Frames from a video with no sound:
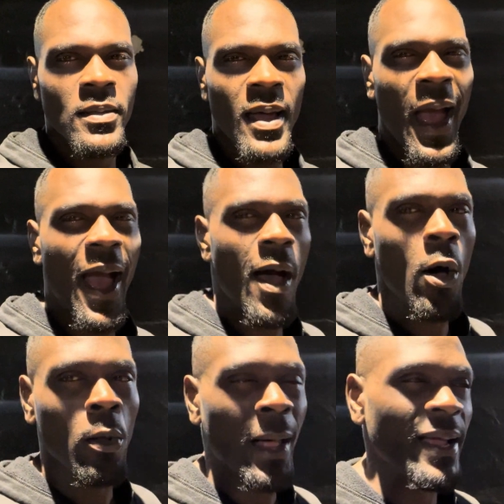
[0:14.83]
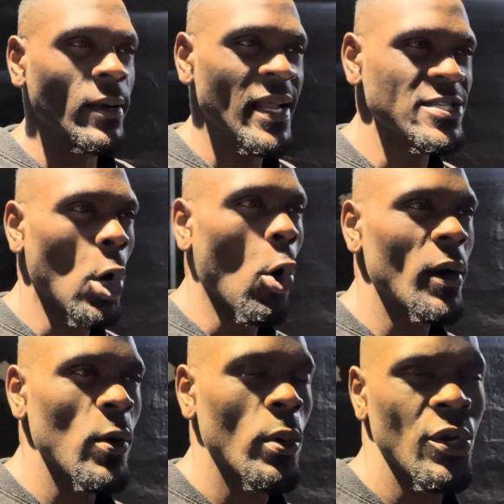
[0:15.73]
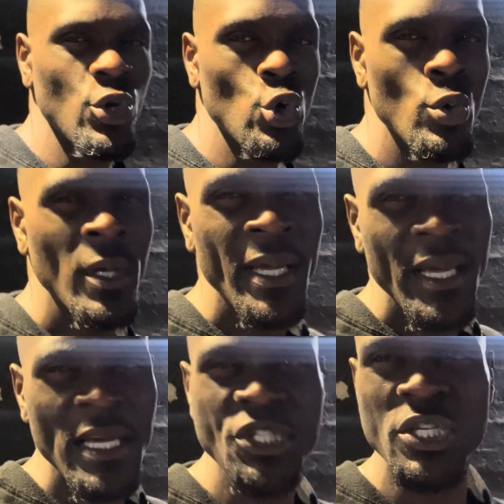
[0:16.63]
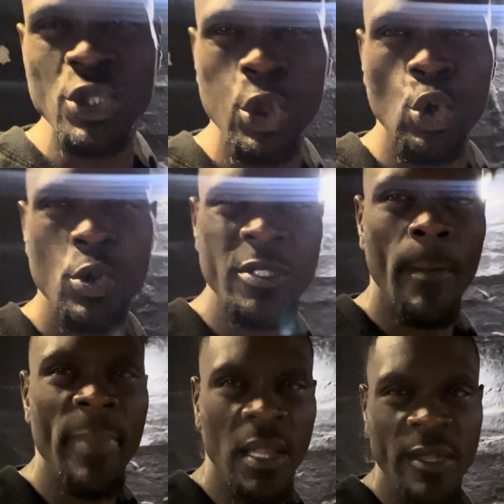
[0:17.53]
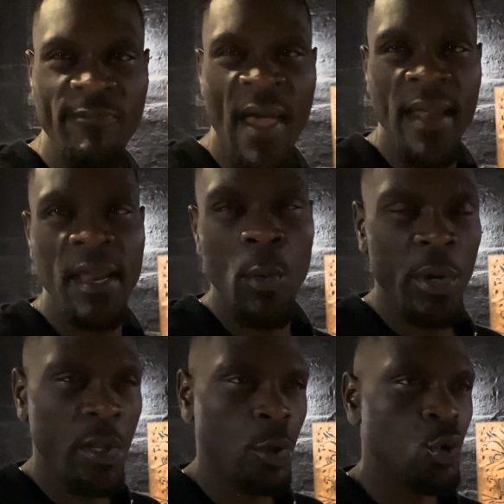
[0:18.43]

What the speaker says: How, like, that's all they want to do is just lose the belly fat. They want to